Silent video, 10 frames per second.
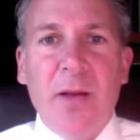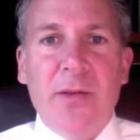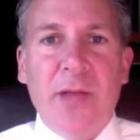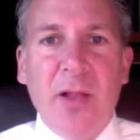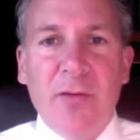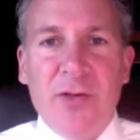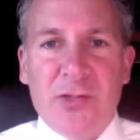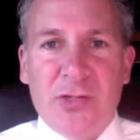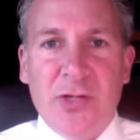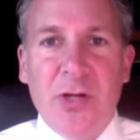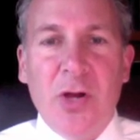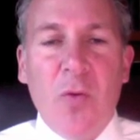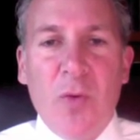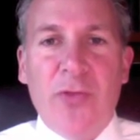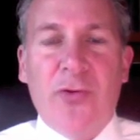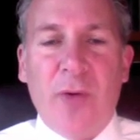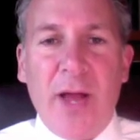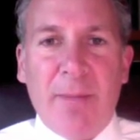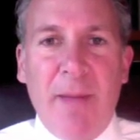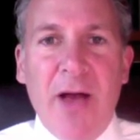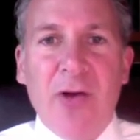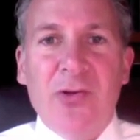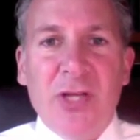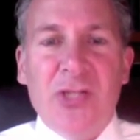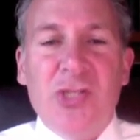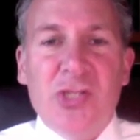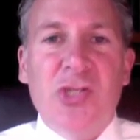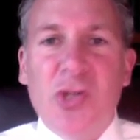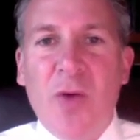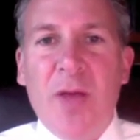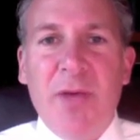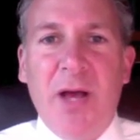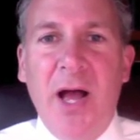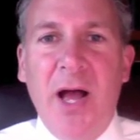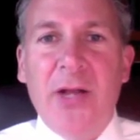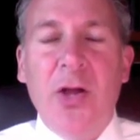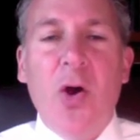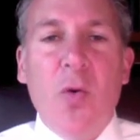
television, with direct mail, yet she's still way behind.